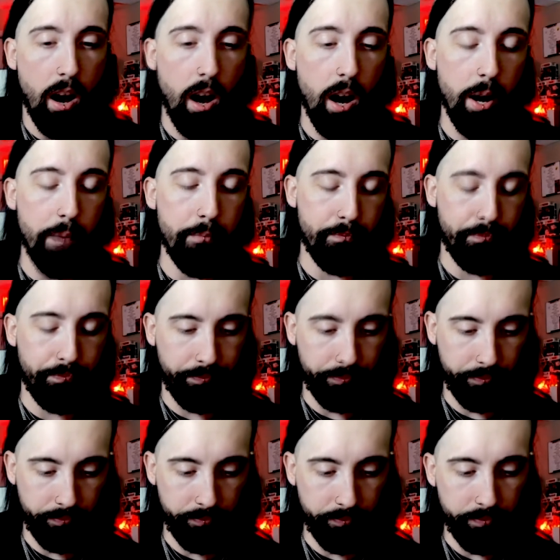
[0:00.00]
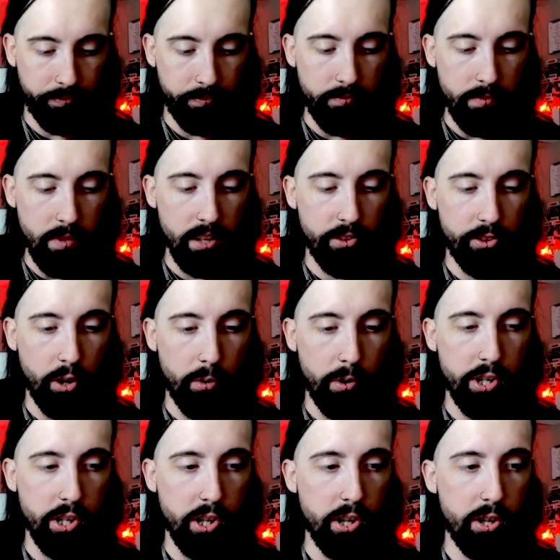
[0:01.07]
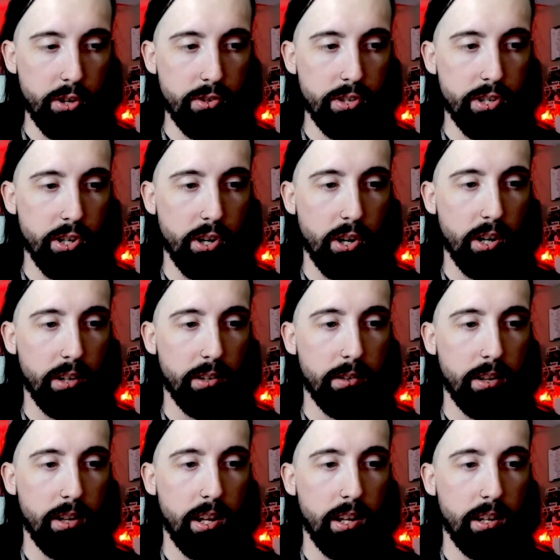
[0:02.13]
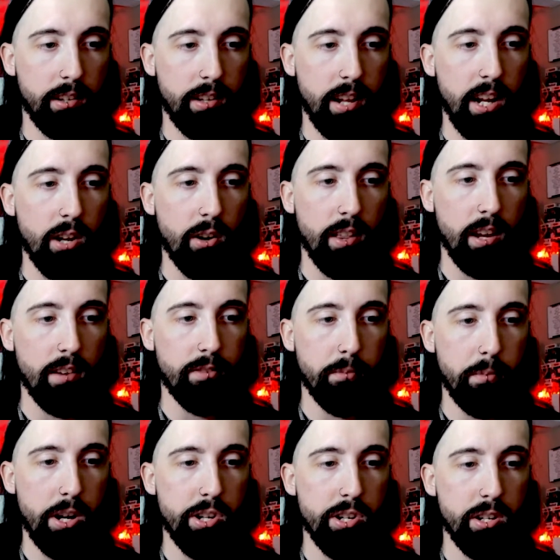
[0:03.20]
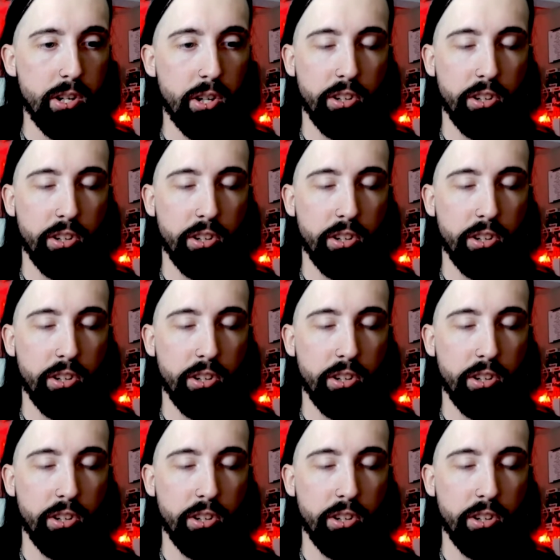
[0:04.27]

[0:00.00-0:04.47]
Um, so what you're going to do is you're going to take all that information.